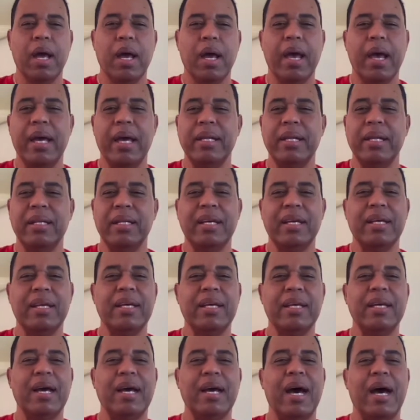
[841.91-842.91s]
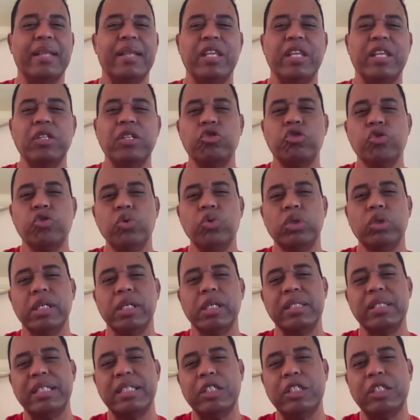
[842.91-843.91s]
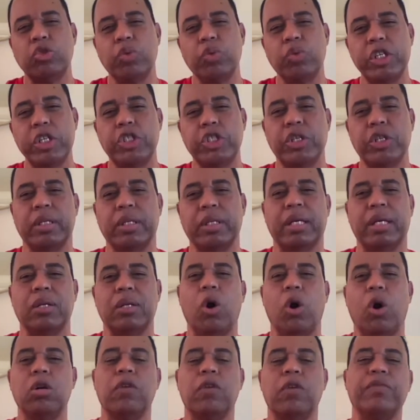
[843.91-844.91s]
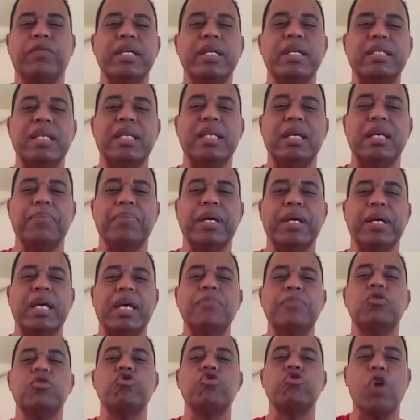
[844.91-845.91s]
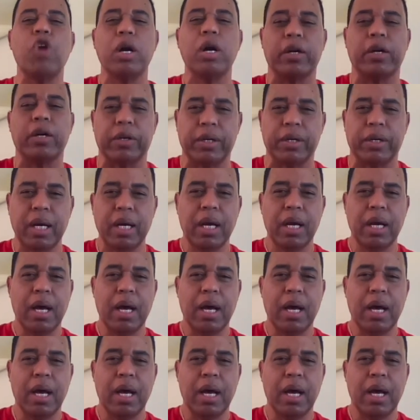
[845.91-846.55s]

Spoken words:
And I think through this situation and all of this, he became stronger